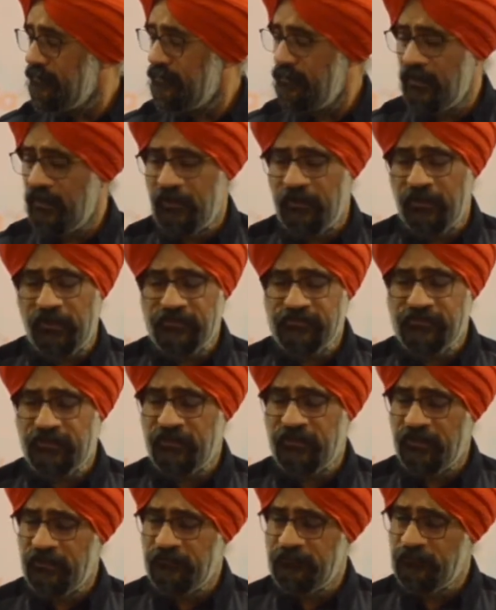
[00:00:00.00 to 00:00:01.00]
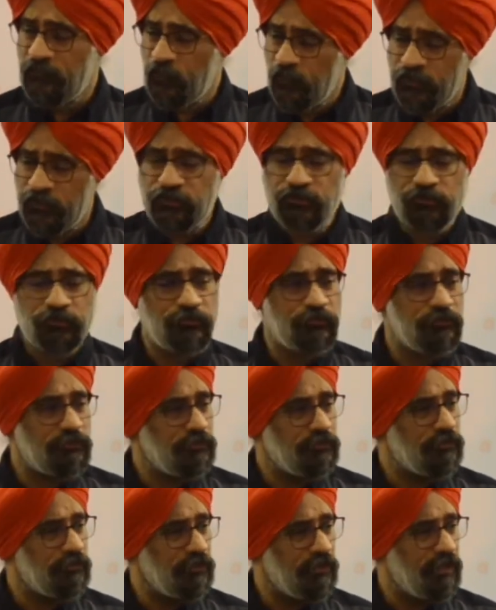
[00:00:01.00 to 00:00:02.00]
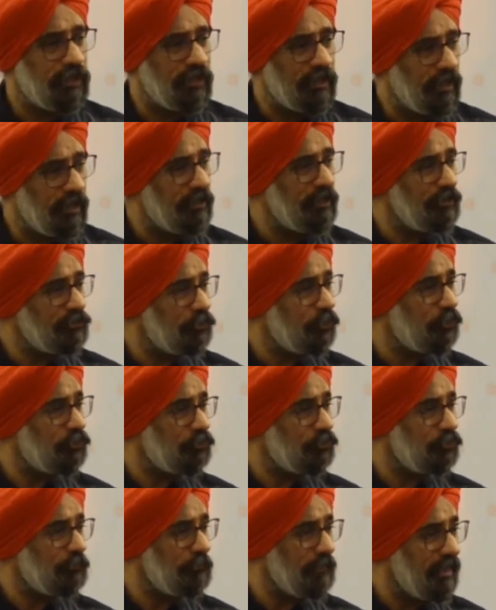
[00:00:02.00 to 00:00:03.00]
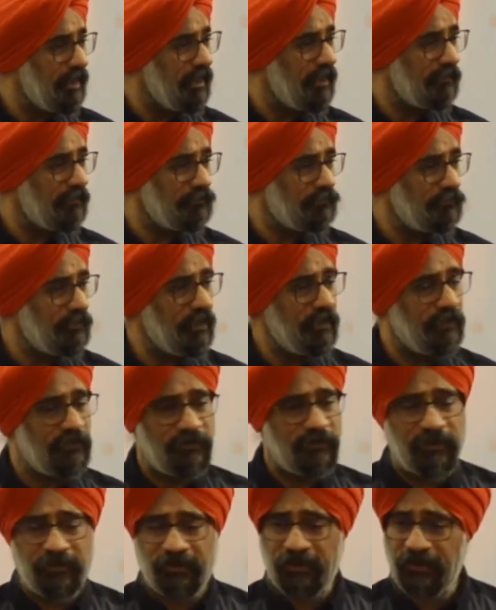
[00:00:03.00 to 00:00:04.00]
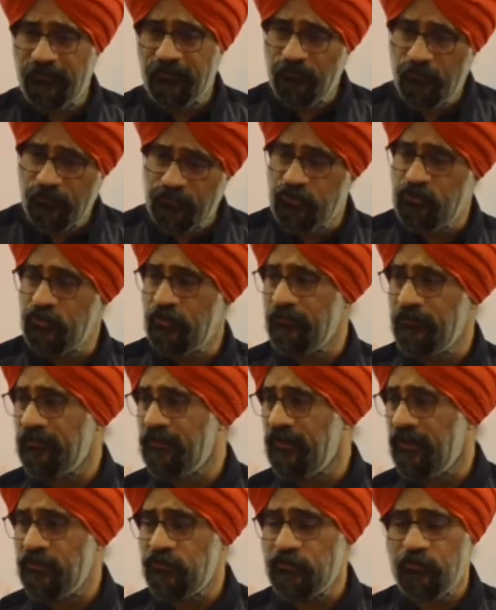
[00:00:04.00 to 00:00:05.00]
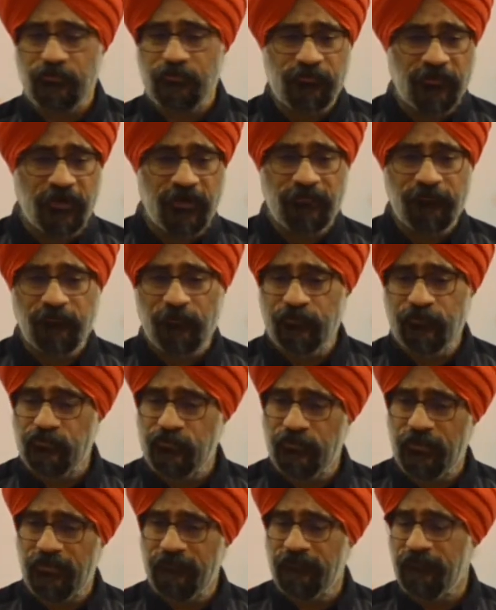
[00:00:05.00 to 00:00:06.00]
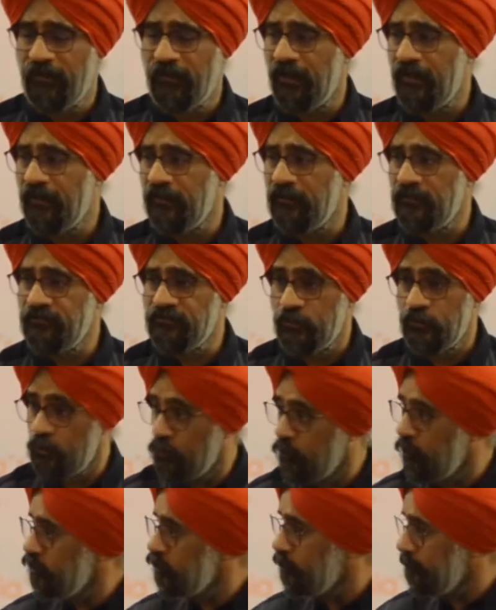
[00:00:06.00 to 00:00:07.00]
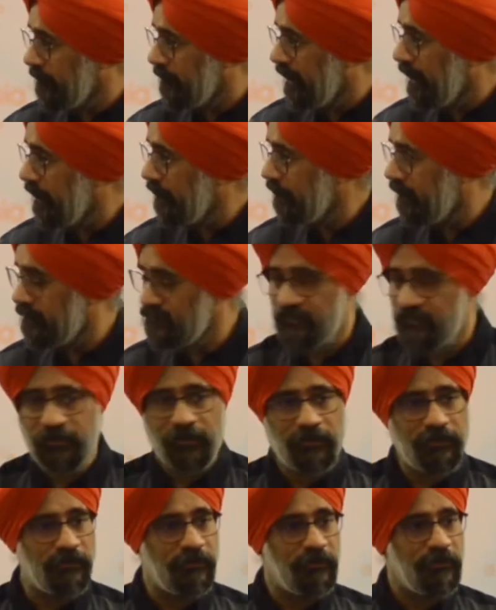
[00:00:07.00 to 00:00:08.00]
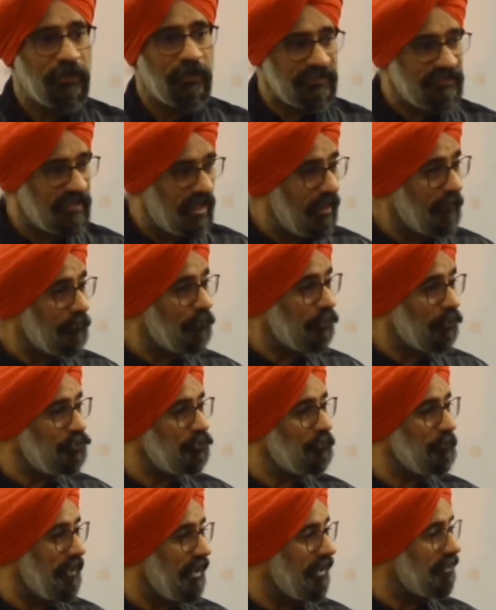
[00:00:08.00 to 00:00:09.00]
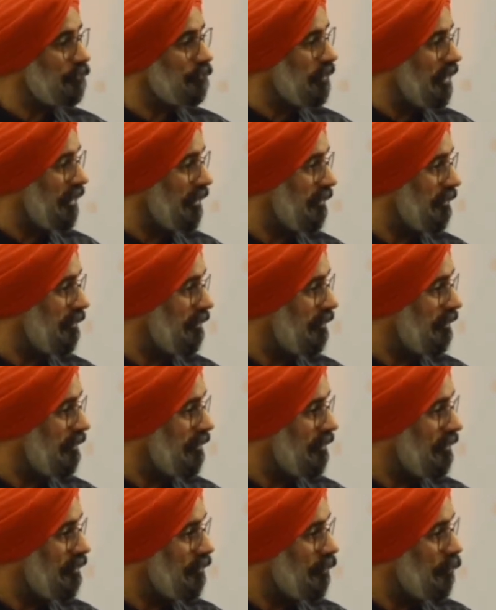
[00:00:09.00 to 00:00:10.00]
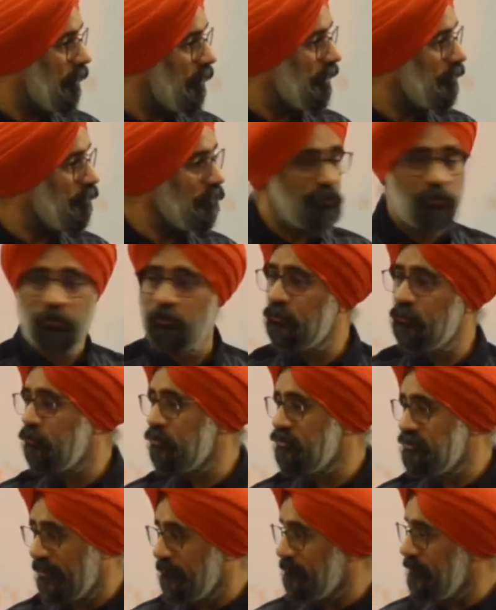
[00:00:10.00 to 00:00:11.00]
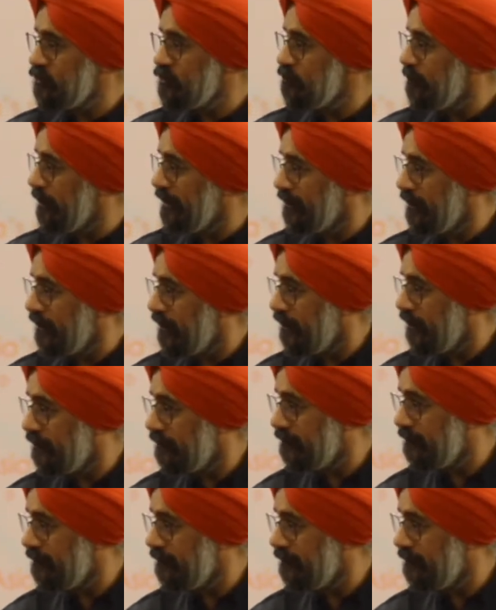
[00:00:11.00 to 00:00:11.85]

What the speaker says: And I said, I need to go to Penang today. And I'm not sure whether I should drive or should I fly. He said, you're going to Penang? I said, yeah. He said, I'm going to Penang today. Why don't you jump into my car?